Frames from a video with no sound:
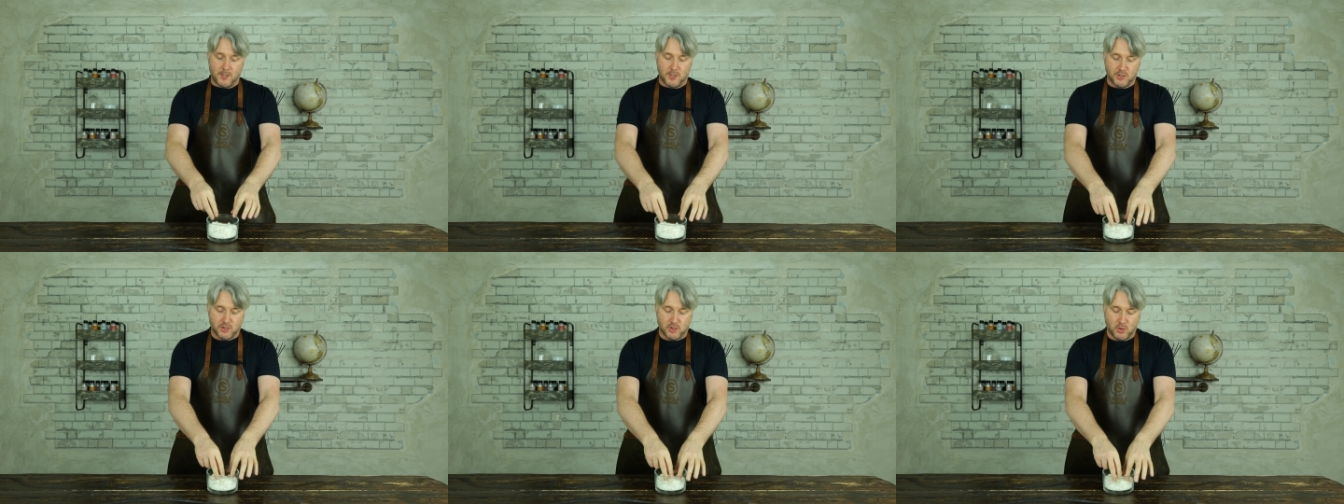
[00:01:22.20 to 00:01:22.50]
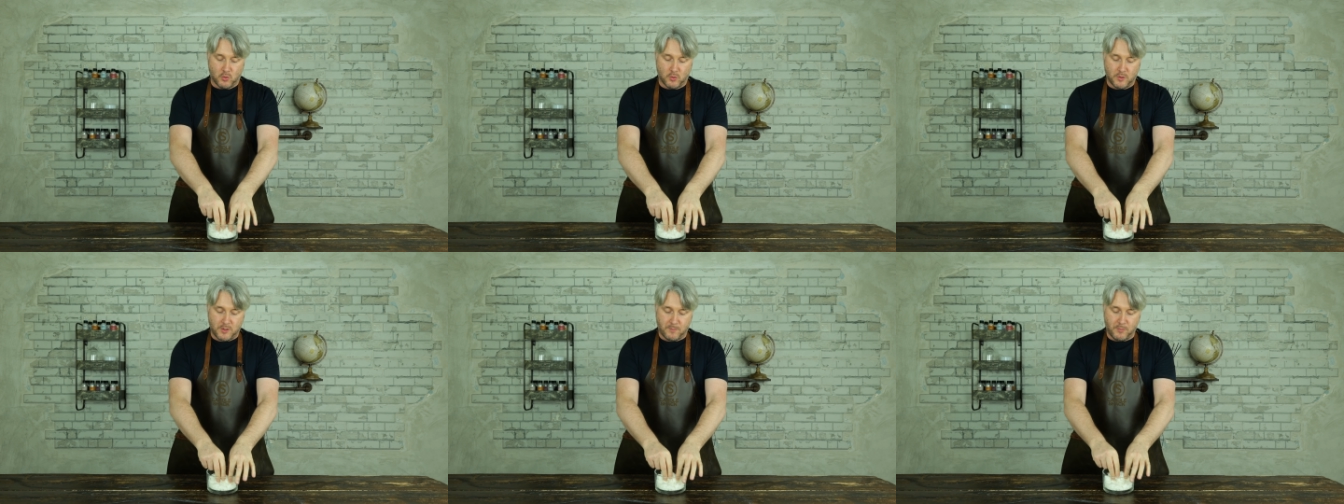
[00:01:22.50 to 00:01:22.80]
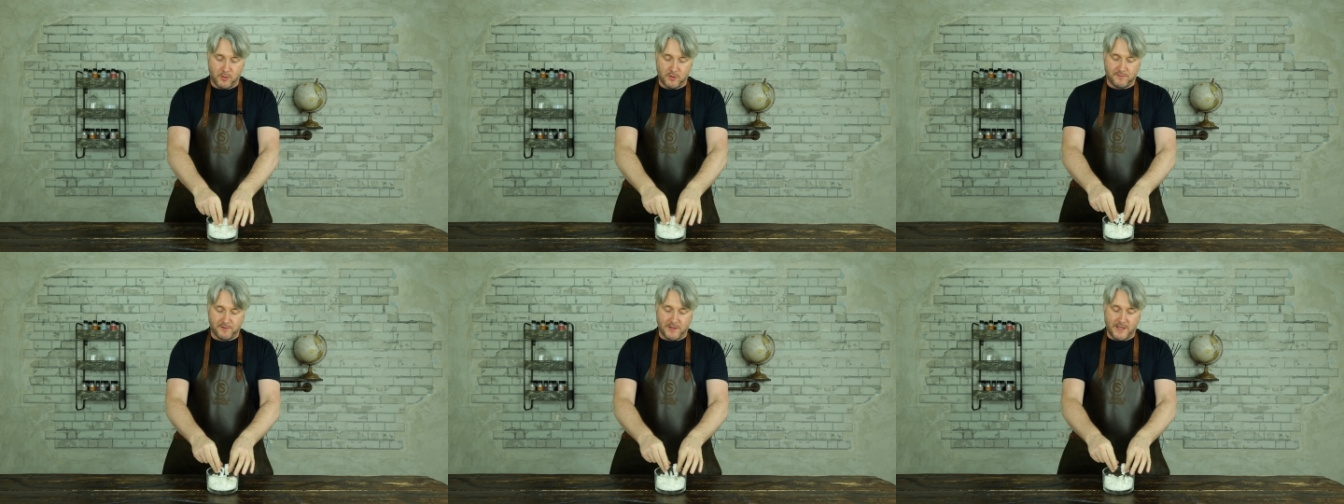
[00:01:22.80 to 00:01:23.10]
So you
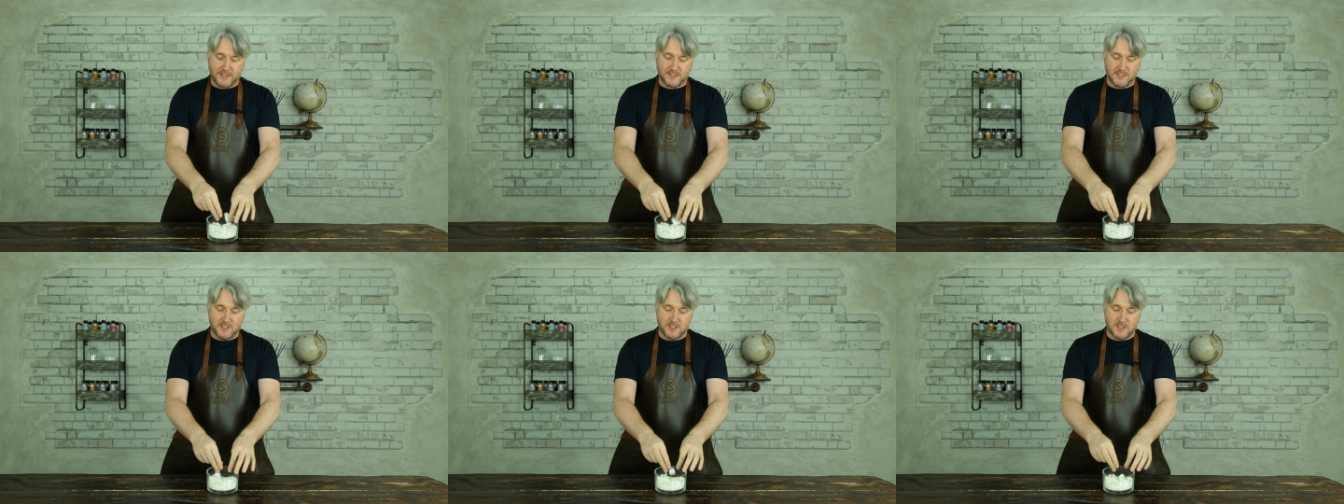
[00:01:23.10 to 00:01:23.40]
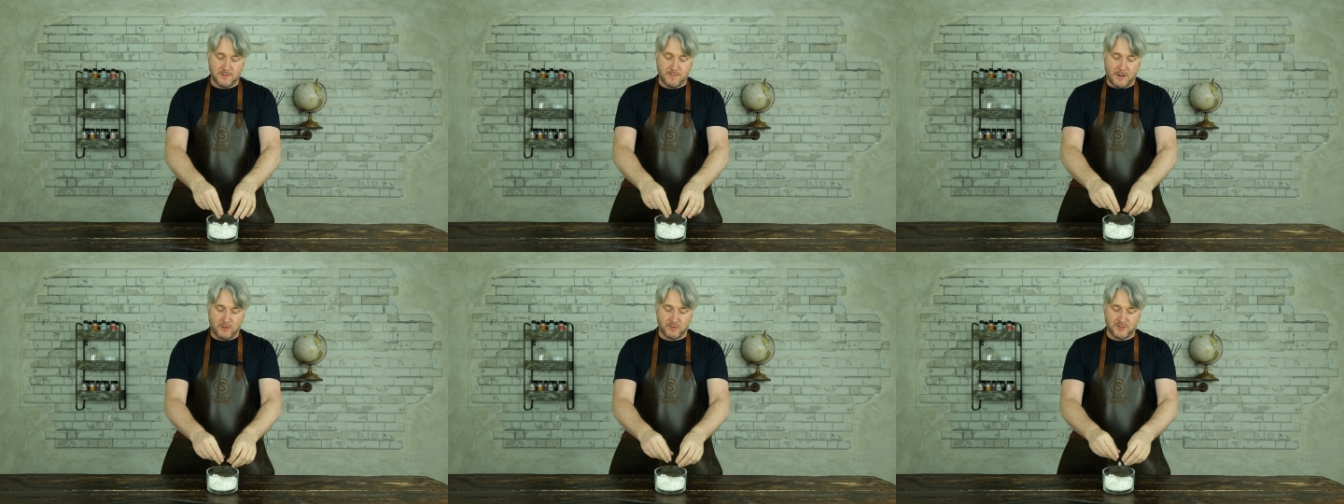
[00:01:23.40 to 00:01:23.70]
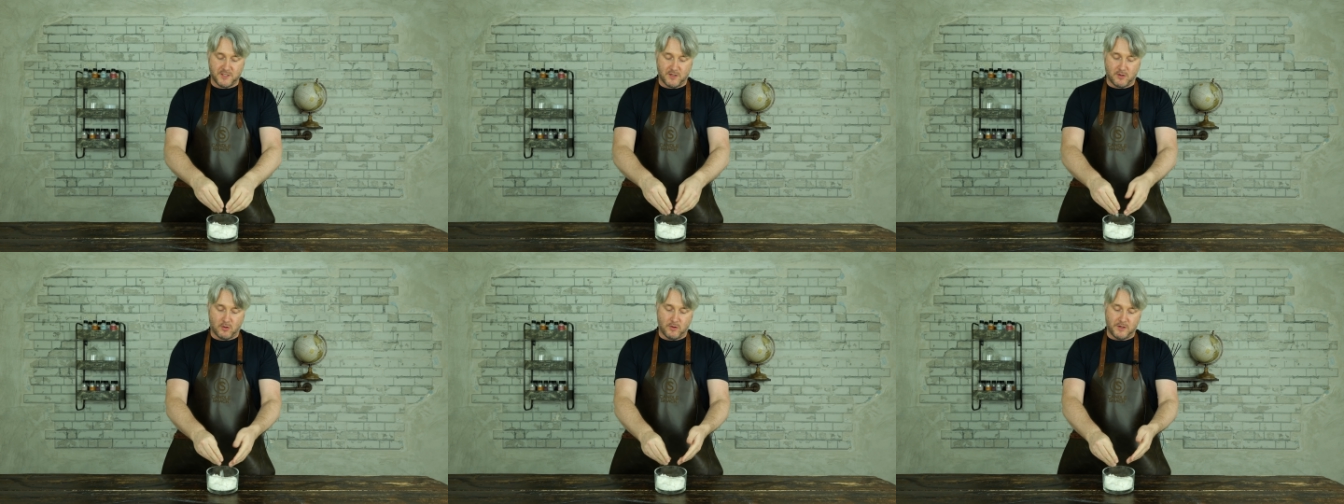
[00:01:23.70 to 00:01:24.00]
put the flakes into the
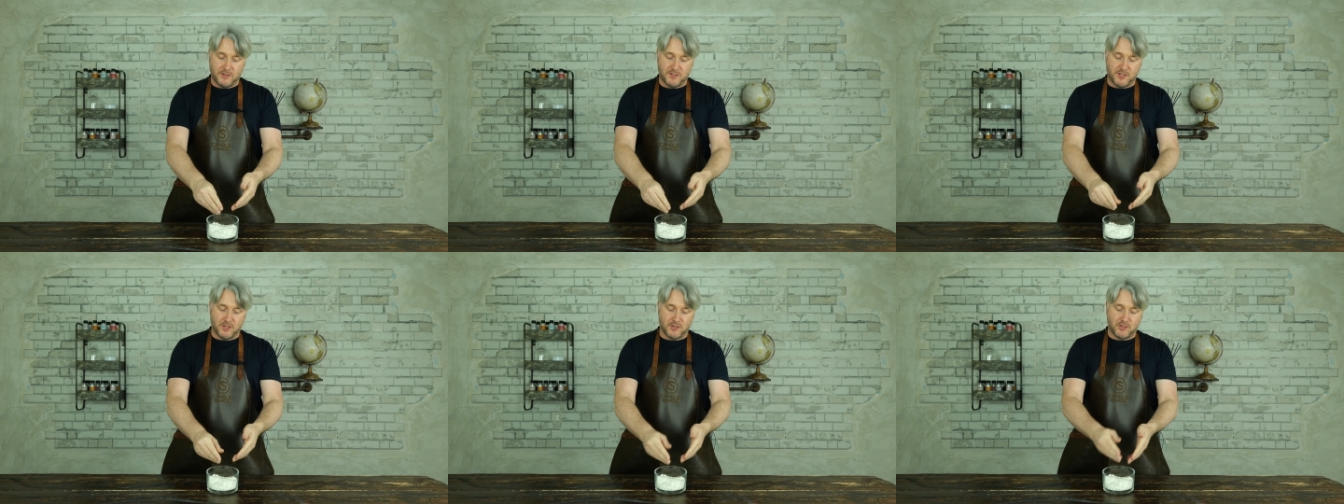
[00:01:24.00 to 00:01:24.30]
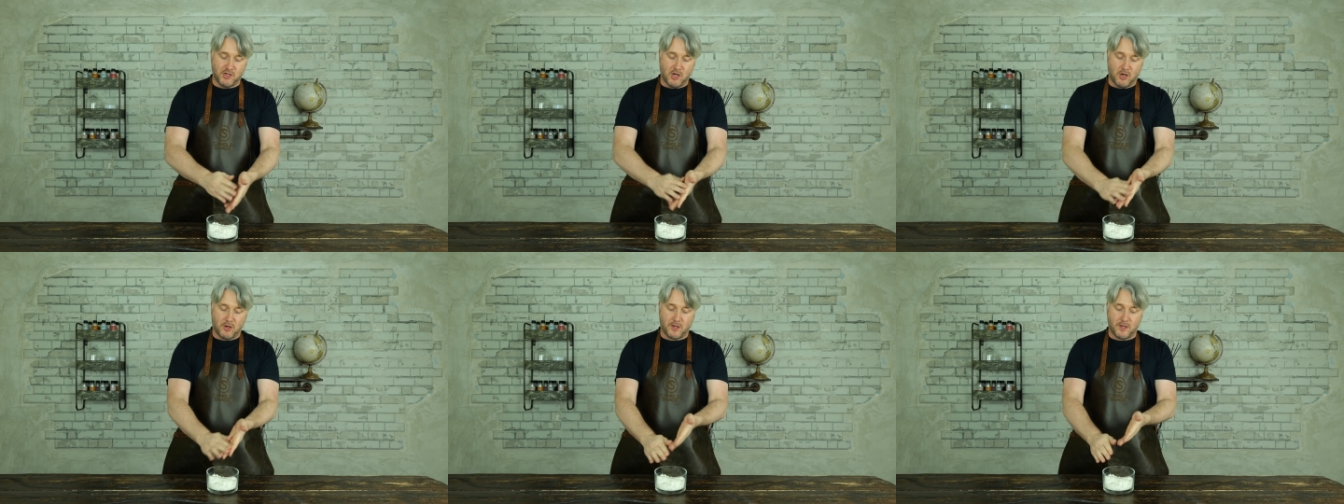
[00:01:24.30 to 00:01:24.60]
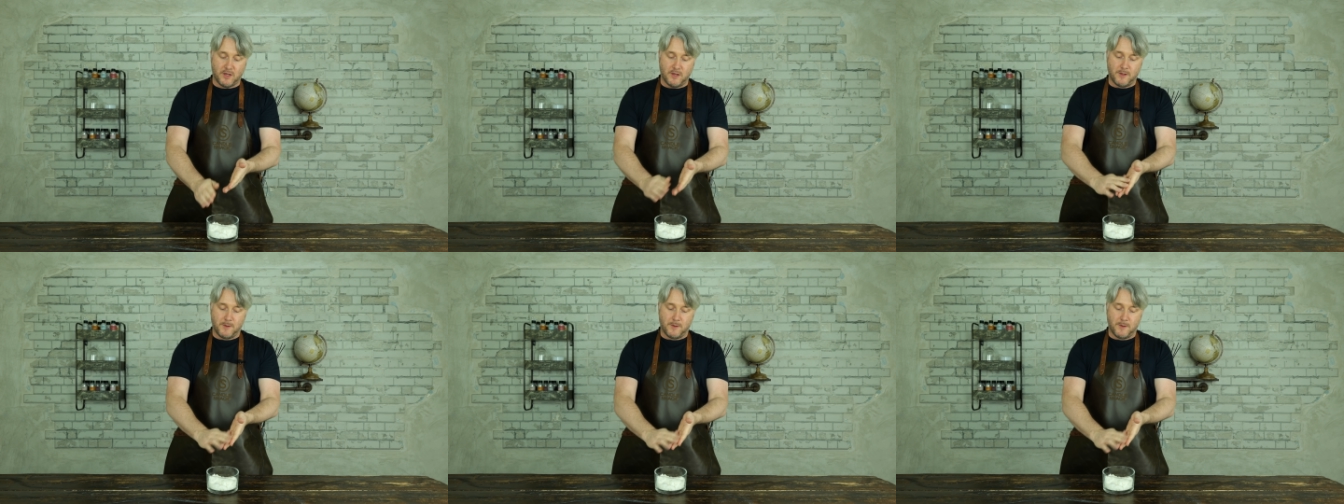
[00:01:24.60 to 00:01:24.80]
melter or into your jug.